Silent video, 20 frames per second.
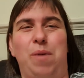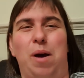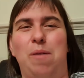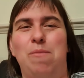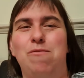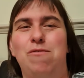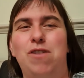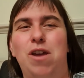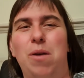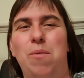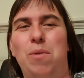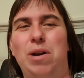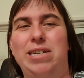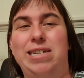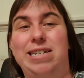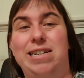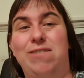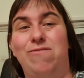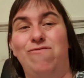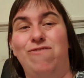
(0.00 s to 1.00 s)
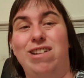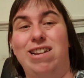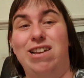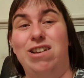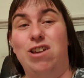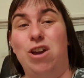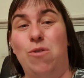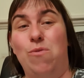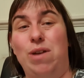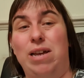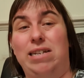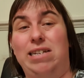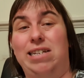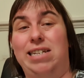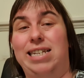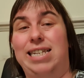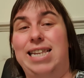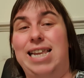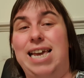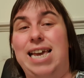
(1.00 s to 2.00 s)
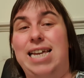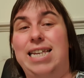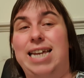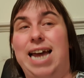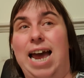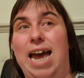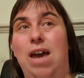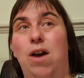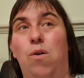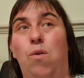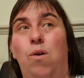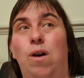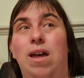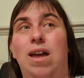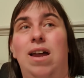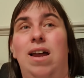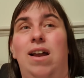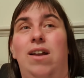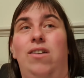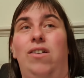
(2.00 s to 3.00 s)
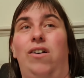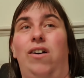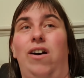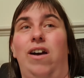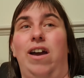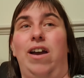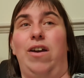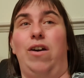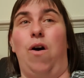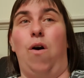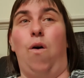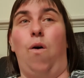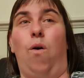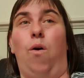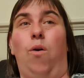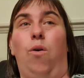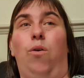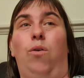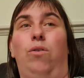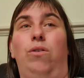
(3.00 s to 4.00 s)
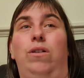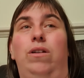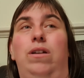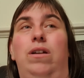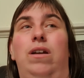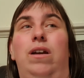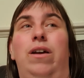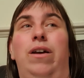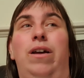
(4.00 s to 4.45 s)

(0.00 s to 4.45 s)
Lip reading: I know I didn't really go into detail like on